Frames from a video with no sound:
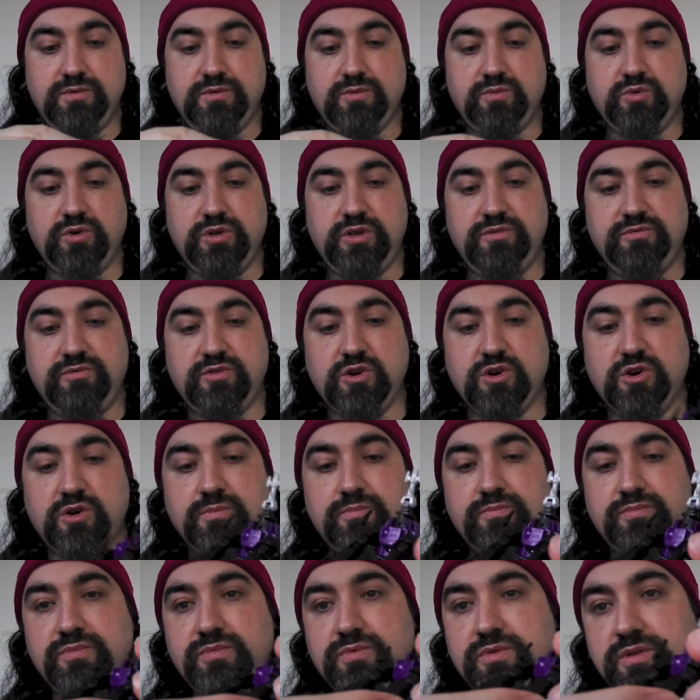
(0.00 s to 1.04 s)
what you've
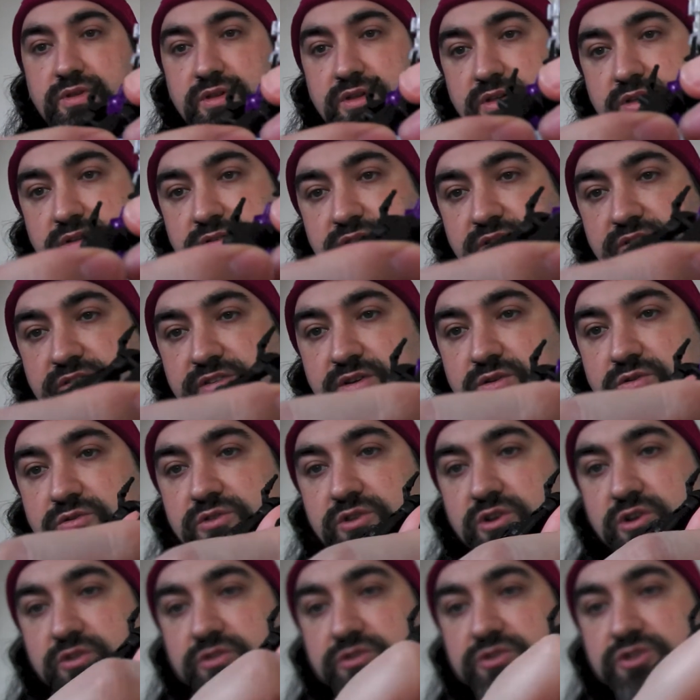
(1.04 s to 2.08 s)
got is this little
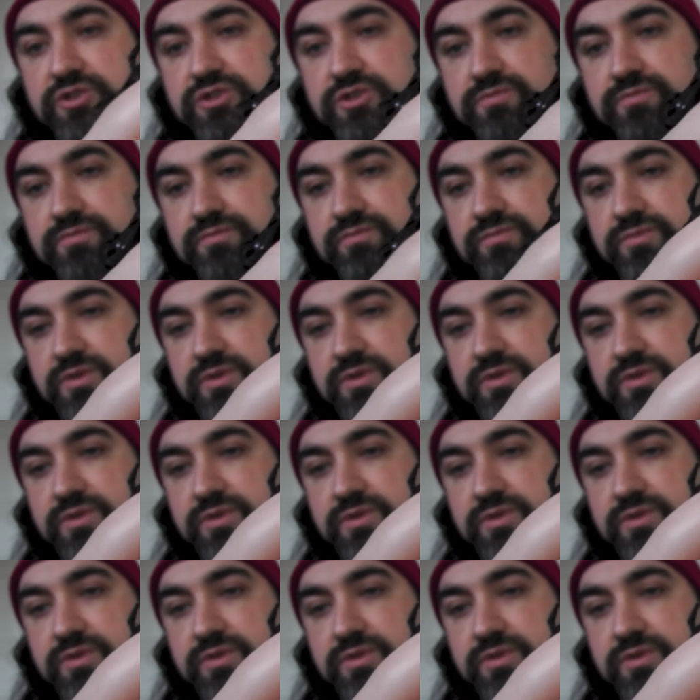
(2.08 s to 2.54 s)
notch